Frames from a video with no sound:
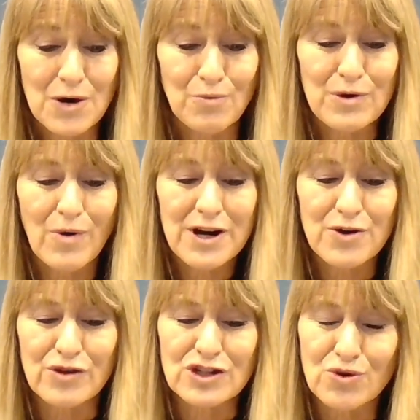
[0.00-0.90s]
we want to
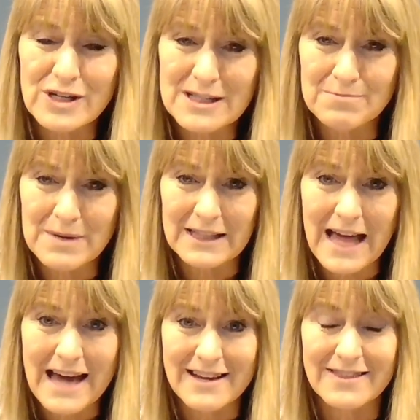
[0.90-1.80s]
rejoice and be
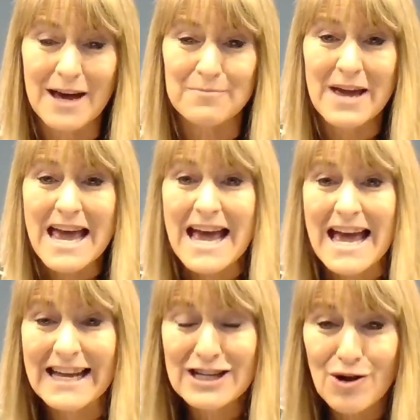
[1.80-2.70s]
glad in them.
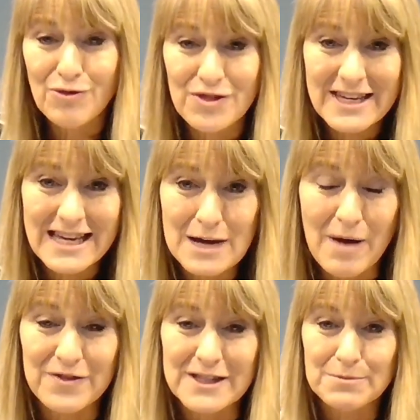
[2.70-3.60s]
And you know, thinking
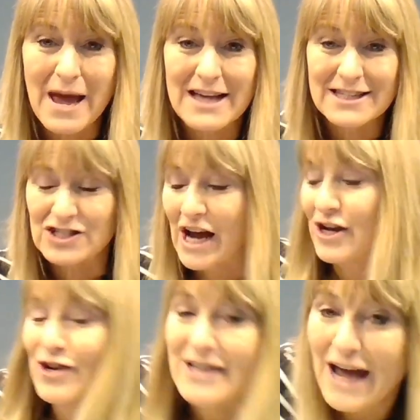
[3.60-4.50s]
about this passage, I couldn't